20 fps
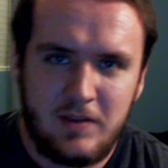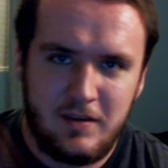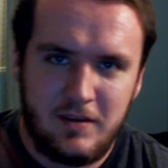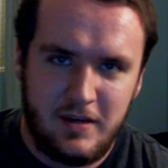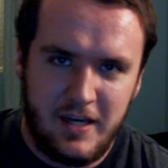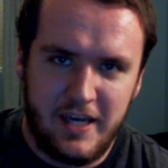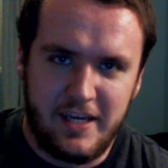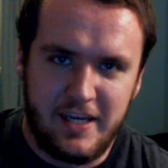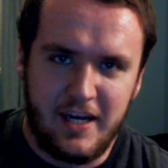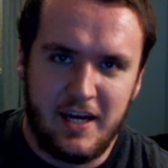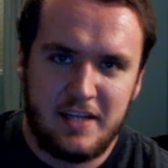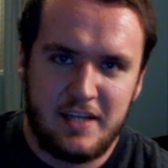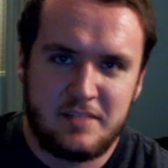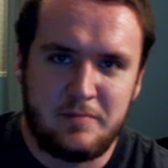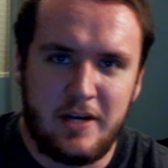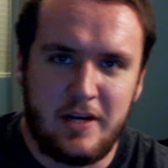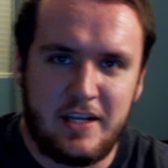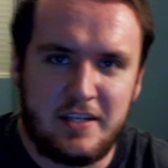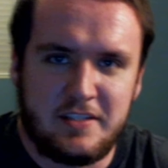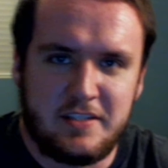Hey guys,
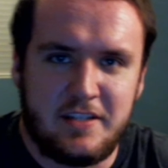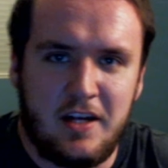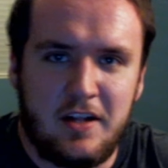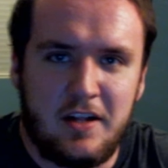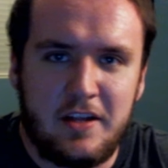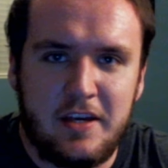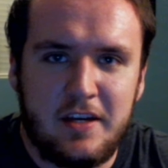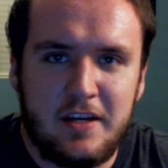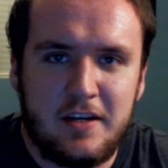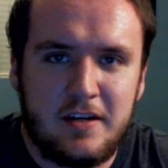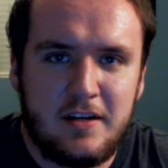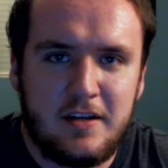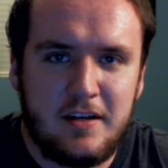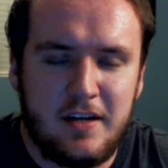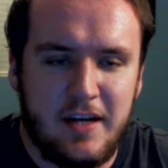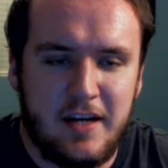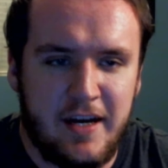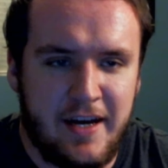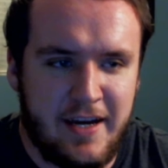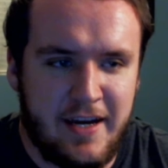Mighty Gazelle
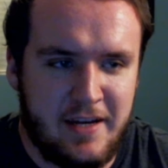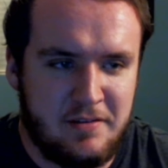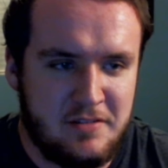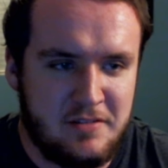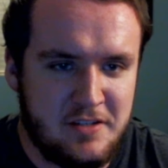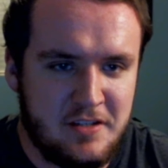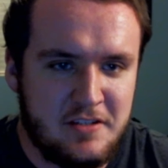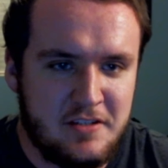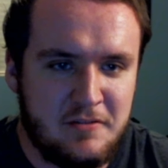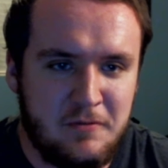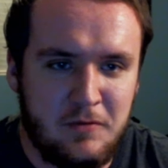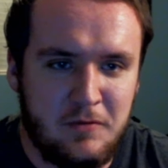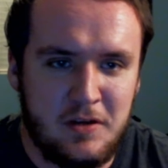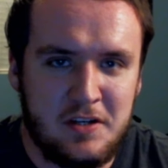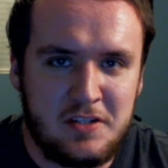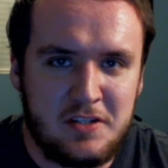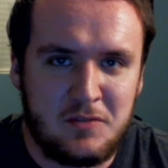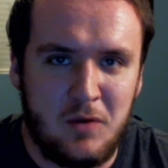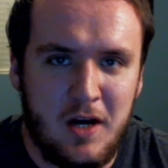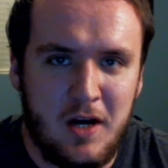here. Just
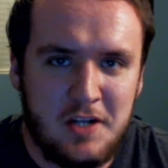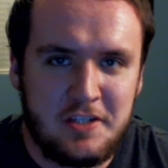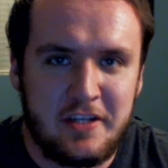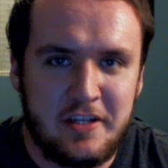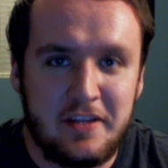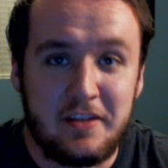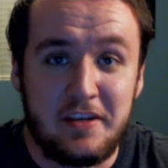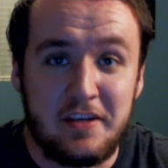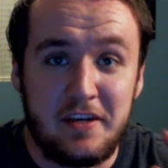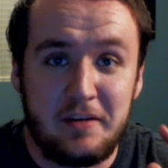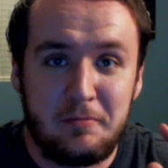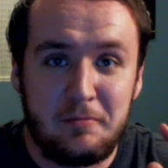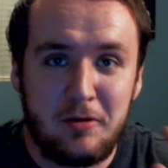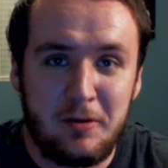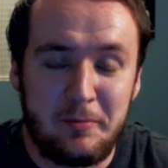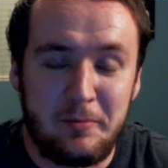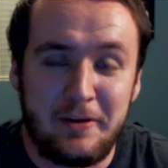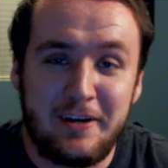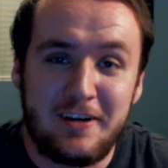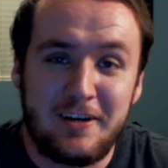finished watching the
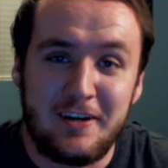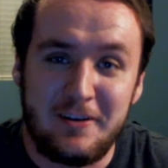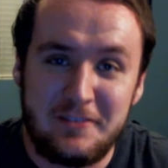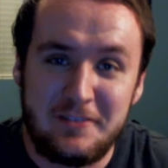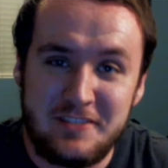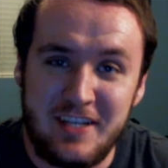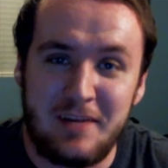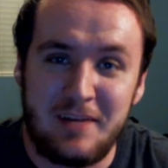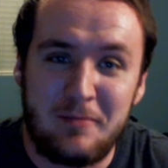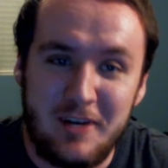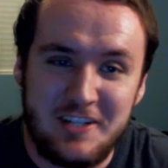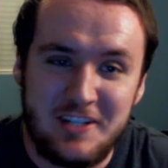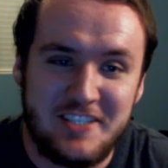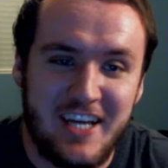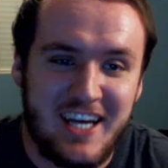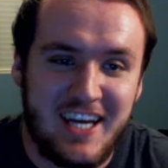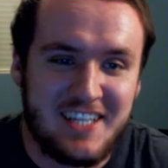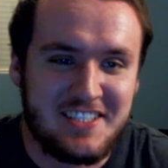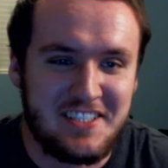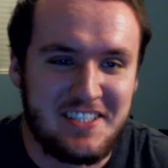premiere of Samurai
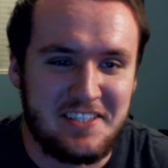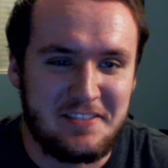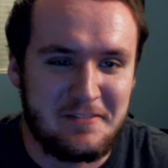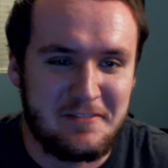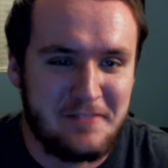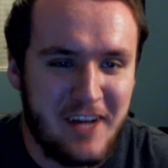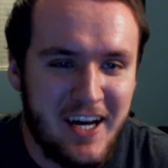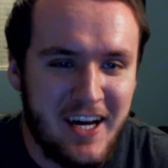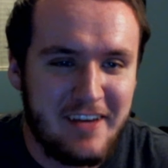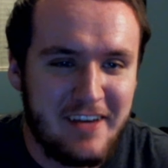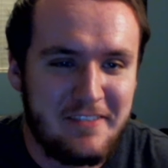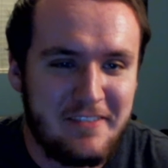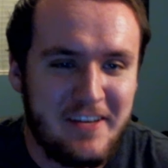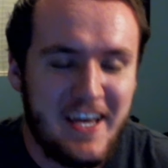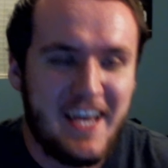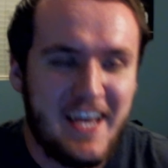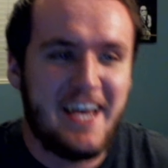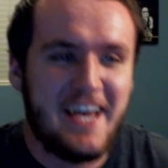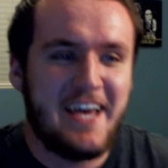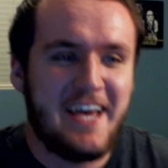Jack Season 5,
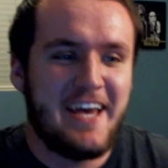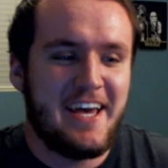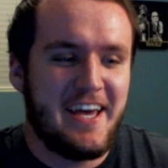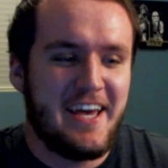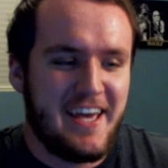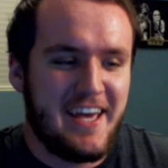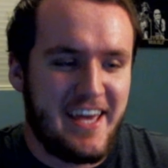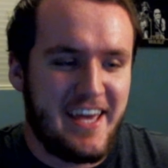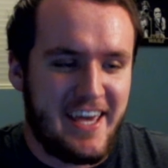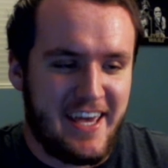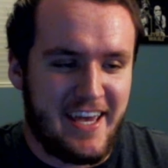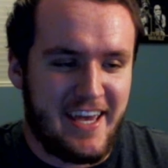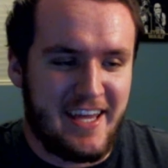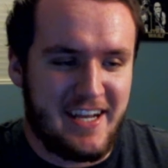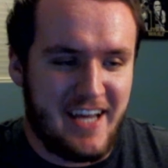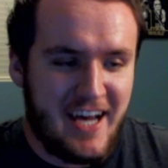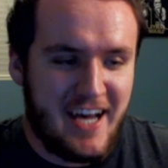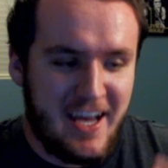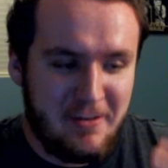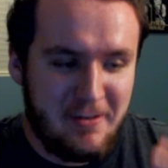and
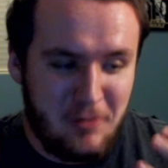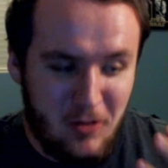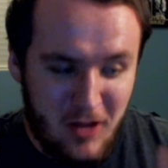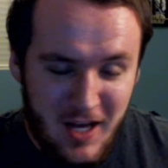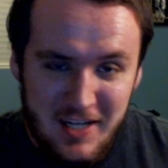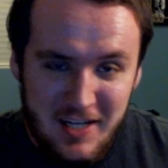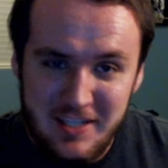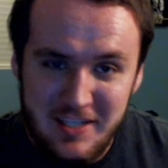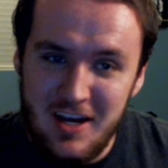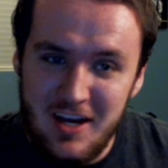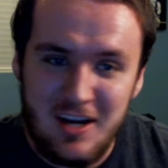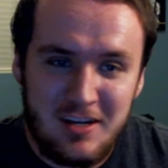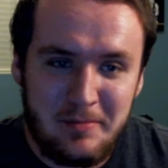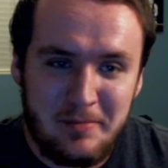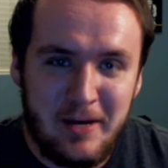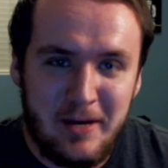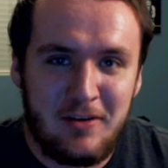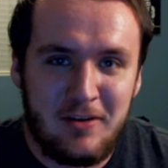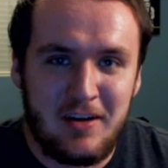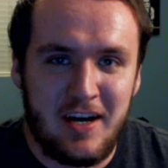I have a lot to talk
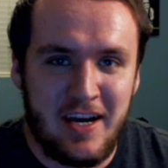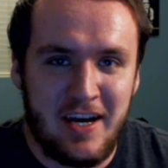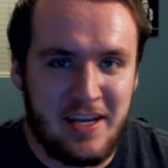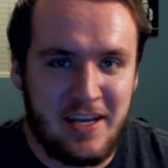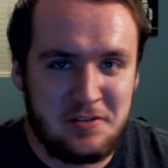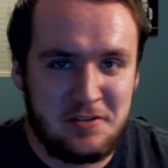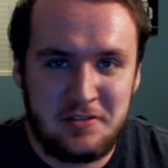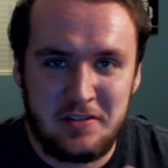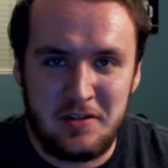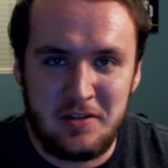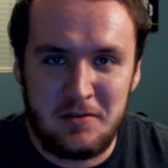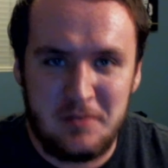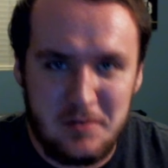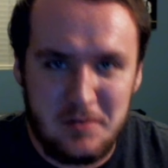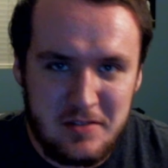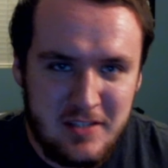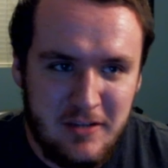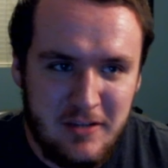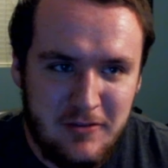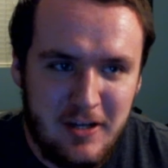about. I usually don't do
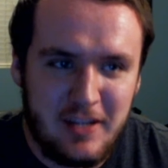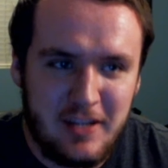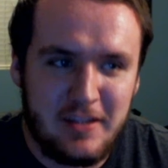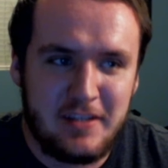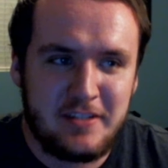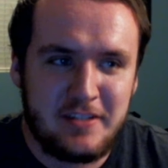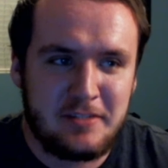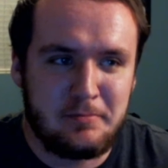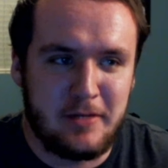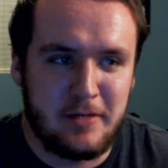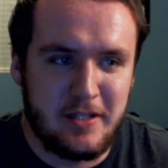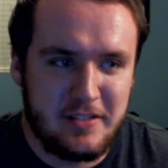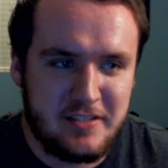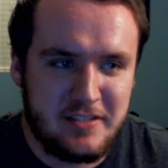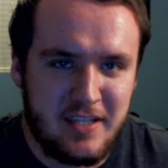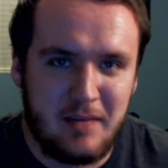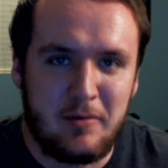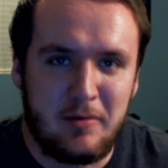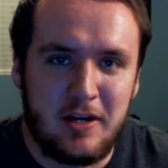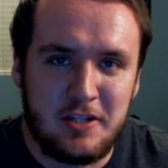stuff like this, but
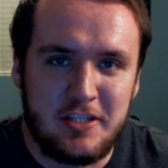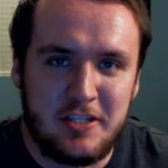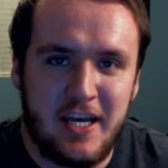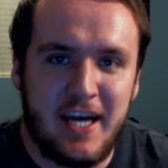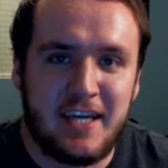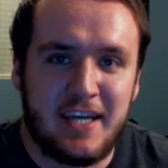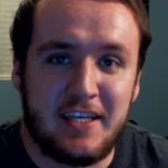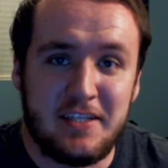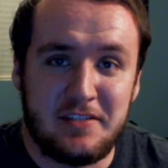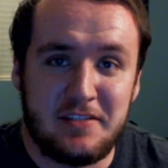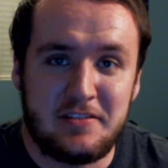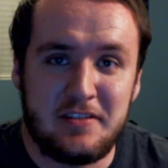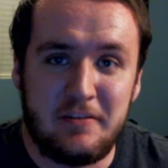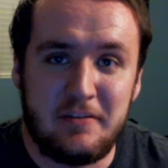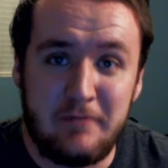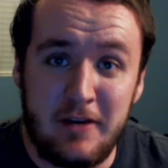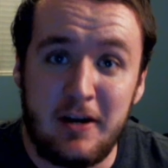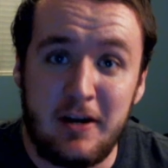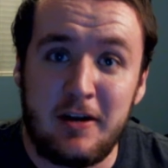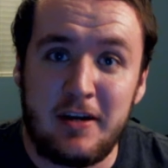Samurai Jack is
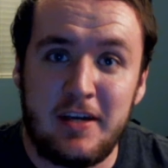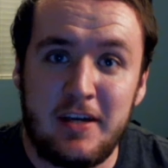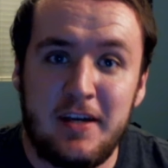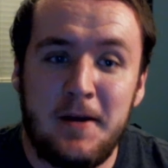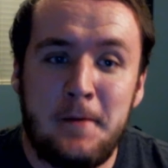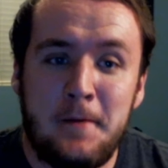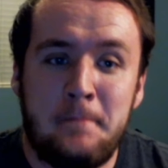very...